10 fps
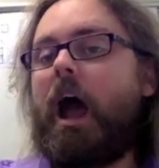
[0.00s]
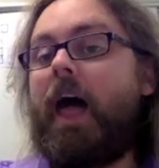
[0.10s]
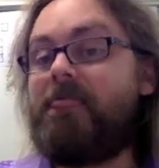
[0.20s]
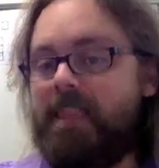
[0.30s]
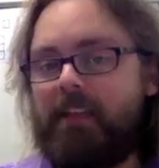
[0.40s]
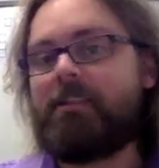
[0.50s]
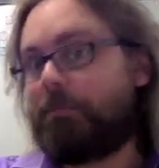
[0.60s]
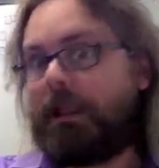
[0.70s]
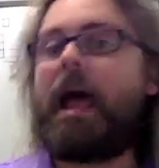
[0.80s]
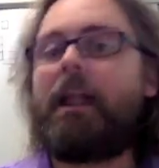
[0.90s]
and then the
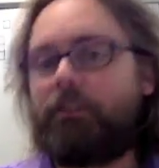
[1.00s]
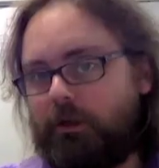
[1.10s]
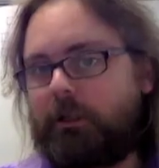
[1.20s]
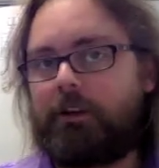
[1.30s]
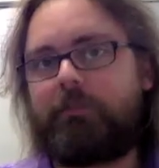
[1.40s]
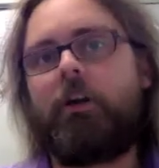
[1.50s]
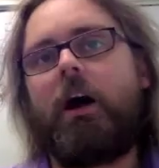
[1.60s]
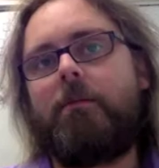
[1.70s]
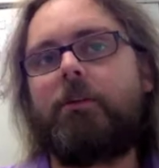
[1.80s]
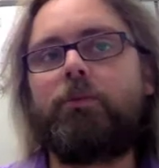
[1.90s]
plan took a lot of
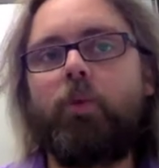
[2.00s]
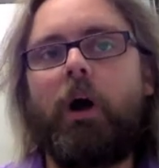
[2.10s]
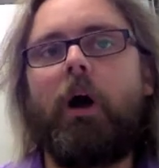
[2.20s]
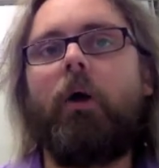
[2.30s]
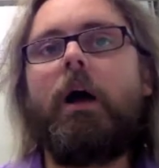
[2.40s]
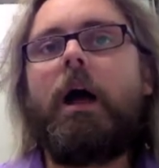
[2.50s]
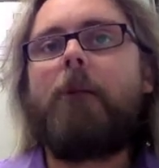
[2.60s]
time as well.